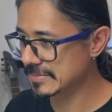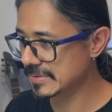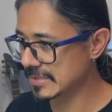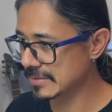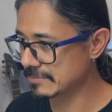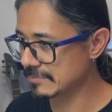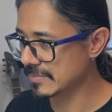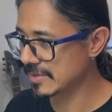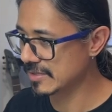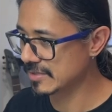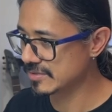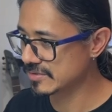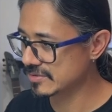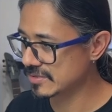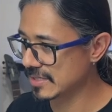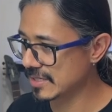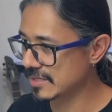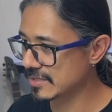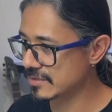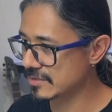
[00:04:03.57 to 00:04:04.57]
them.
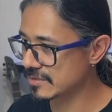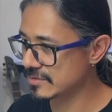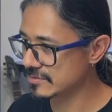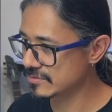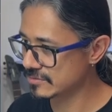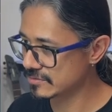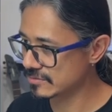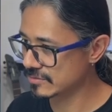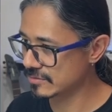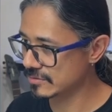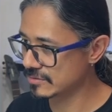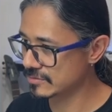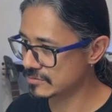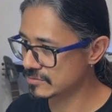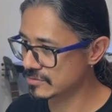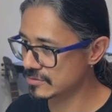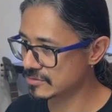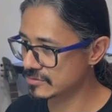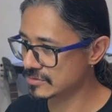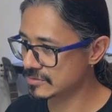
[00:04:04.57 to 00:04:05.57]
Shaders,
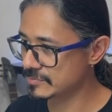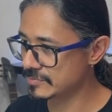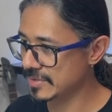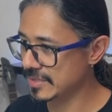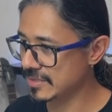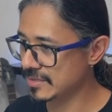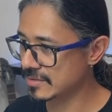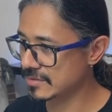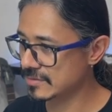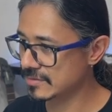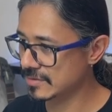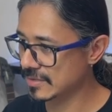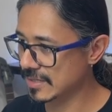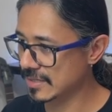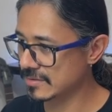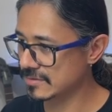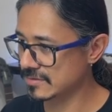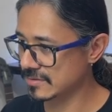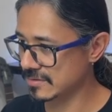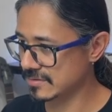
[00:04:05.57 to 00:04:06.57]
cursor,
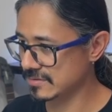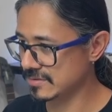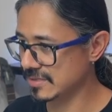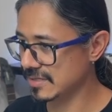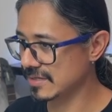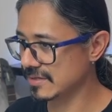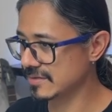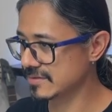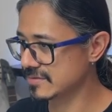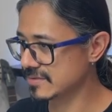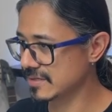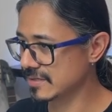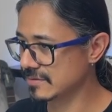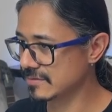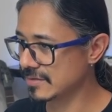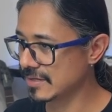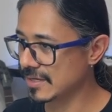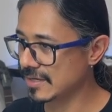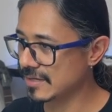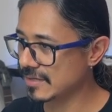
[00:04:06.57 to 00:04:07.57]
smear.glsl.
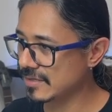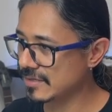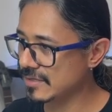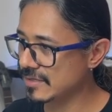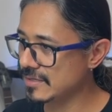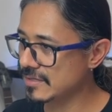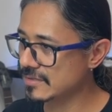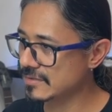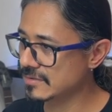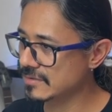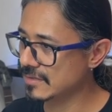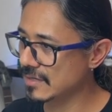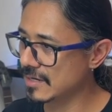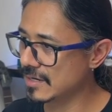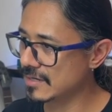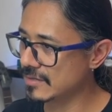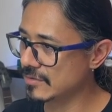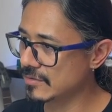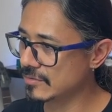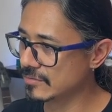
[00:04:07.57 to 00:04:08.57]
Here
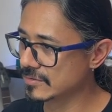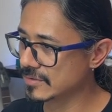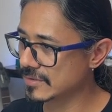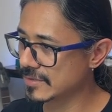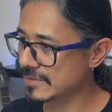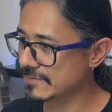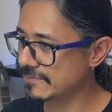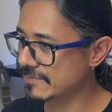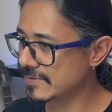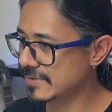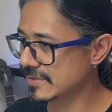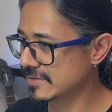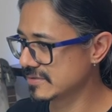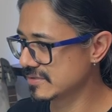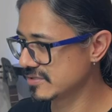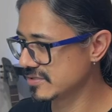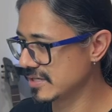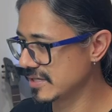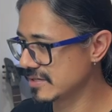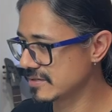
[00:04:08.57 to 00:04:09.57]
are all the different
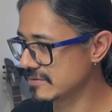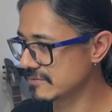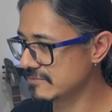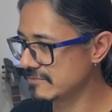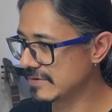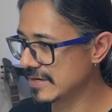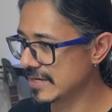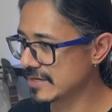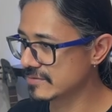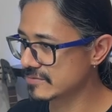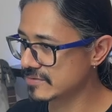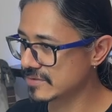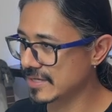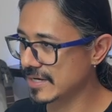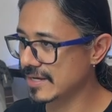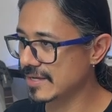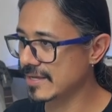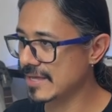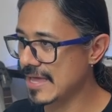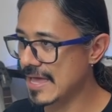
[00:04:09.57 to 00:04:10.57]
shader files that
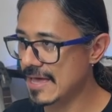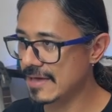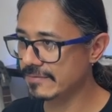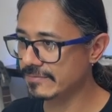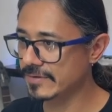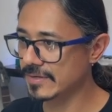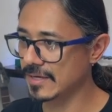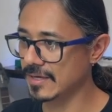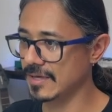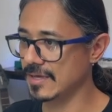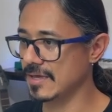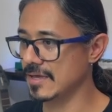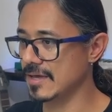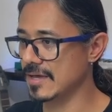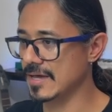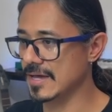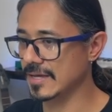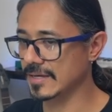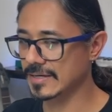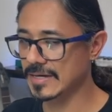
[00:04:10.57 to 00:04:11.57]
I have.
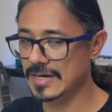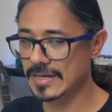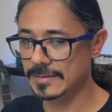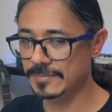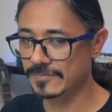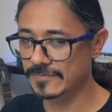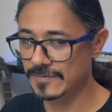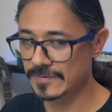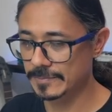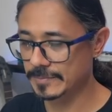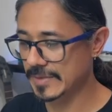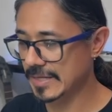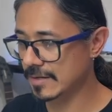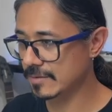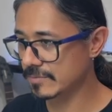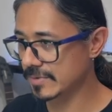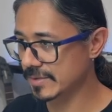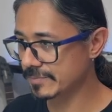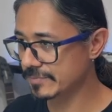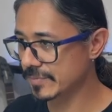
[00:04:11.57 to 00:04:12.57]
I got them from that
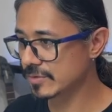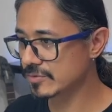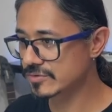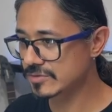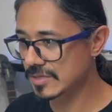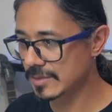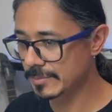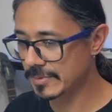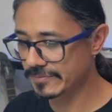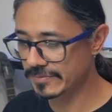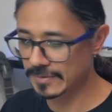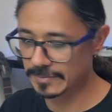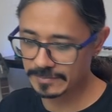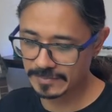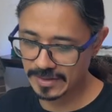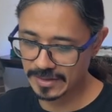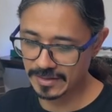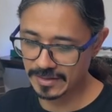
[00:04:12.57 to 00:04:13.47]
repo, some of them.